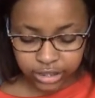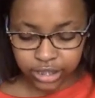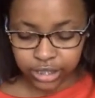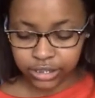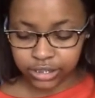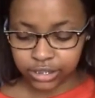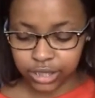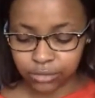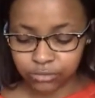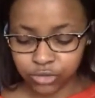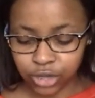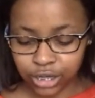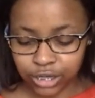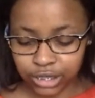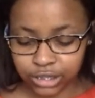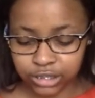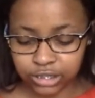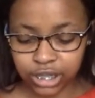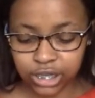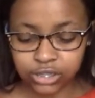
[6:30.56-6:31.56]
this. I'm trying
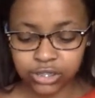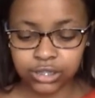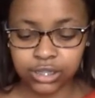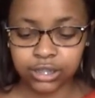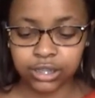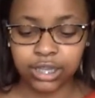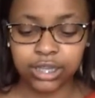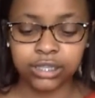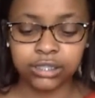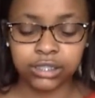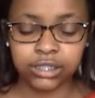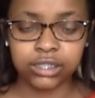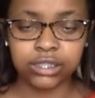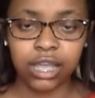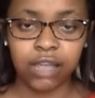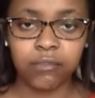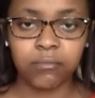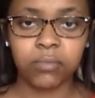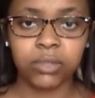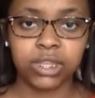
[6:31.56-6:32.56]
not to touch the lens because I
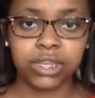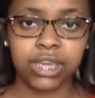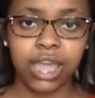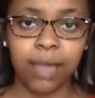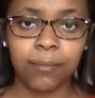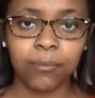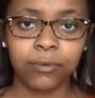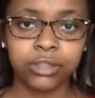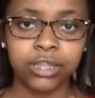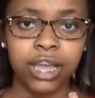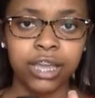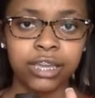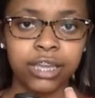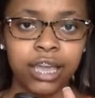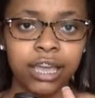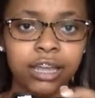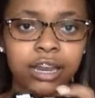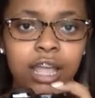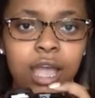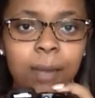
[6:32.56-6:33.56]
haven't put the cap on that
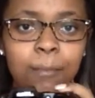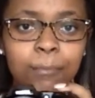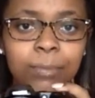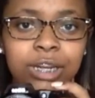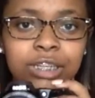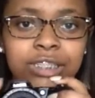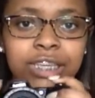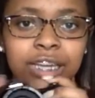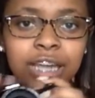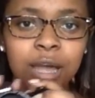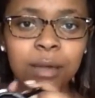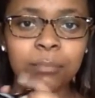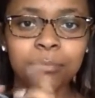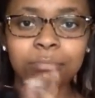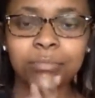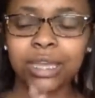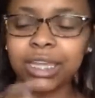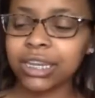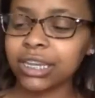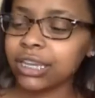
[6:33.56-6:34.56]
yet. But it's like a
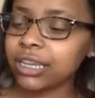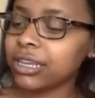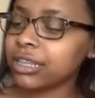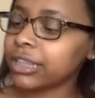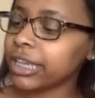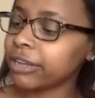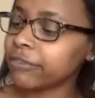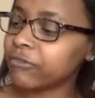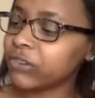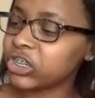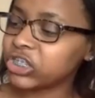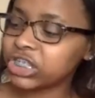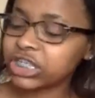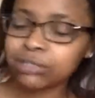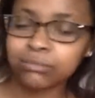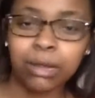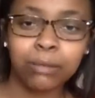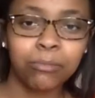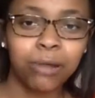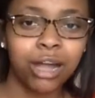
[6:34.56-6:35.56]
mini like version of
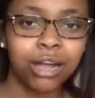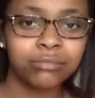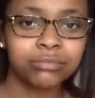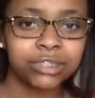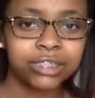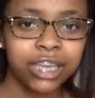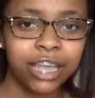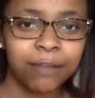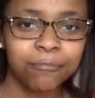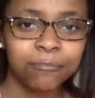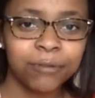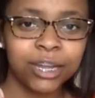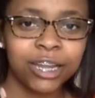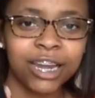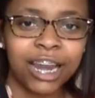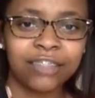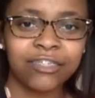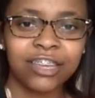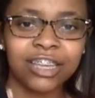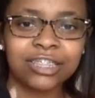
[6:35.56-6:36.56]
my mom's camera. And
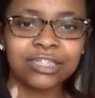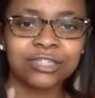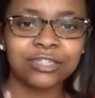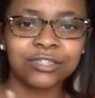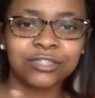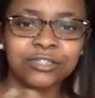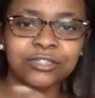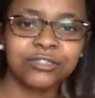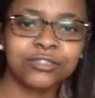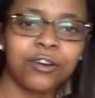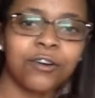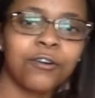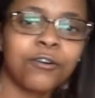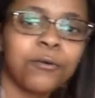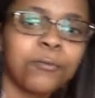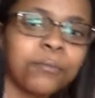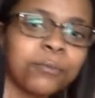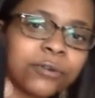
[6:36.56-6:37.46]
I think it's so